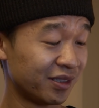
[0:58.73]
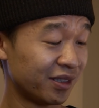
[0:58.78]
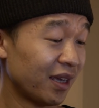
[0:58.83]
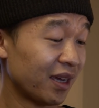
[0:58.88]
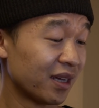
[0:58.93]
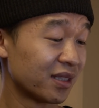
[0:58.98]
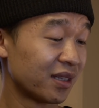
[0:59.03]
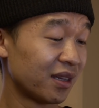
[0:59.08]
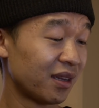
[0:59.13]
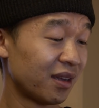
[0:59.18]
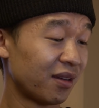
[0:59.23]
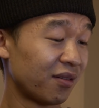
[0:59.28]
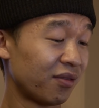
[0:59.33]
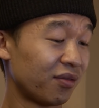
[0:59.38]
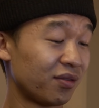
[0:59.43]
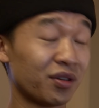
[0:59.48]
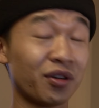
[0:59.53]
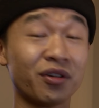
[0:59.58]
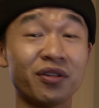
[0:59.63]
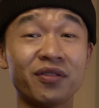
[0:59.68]

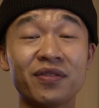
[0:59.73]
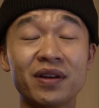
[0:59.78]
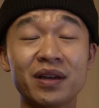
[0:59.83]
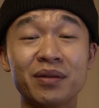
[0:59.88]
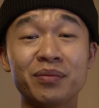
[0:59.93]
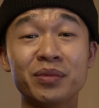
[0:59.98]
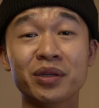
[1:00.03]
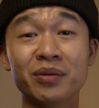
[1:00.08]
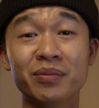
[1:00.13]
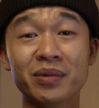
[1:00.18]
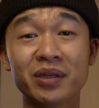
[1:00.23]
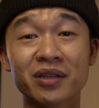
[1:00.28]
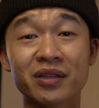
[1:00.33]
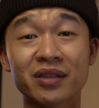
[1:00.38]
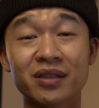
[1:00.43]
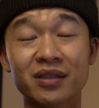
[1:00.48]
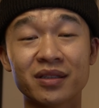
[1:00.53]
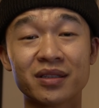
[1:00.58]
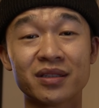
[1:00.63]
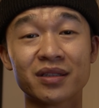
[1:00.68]
XF 35mm.
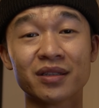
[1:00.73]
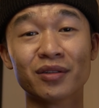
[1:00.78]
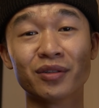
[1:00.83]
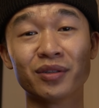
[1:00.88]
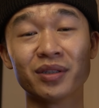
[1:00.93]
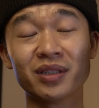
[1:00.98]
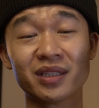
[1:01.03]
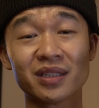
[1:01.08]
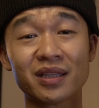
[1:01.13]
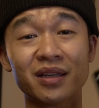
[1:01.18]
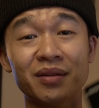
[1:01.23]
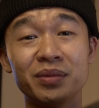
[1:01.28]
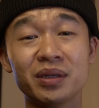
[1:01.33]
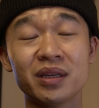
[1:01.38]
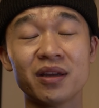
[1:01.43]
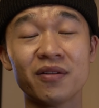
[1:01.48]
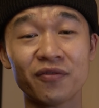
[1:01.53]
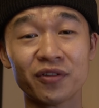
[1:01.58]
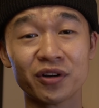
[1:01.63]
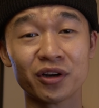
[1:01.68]
So this is gonna be
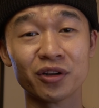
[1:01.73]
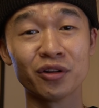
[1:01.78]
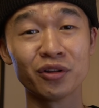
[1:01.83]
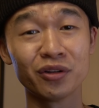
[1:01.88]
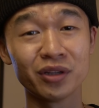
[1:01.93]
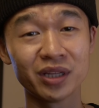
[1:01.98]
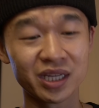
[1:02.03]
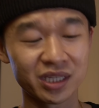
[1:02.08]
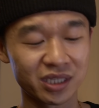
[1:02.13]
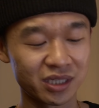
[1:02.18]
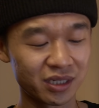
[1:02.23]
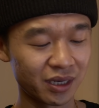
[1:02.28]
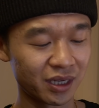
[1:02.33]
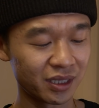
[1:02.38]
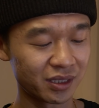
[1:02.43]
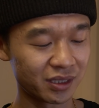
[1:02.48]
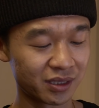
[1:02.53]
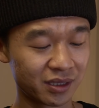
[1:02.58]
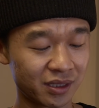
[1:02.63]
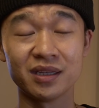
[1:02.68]
good for the low light
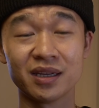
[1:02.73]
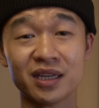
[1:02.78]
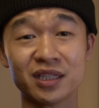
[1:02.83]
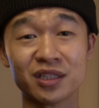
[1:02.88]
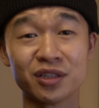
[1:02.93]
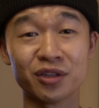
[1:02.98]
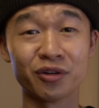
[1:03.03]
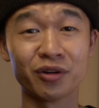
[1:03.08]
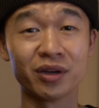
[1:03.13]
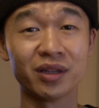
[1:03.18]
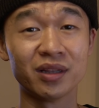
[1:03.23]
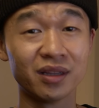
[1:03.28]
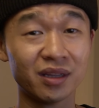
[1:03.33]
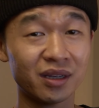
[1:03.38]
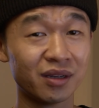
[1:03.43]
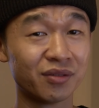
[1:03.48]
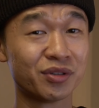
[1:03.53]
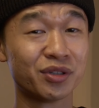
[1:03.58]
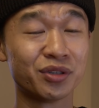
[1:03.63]
shots. You guys know I love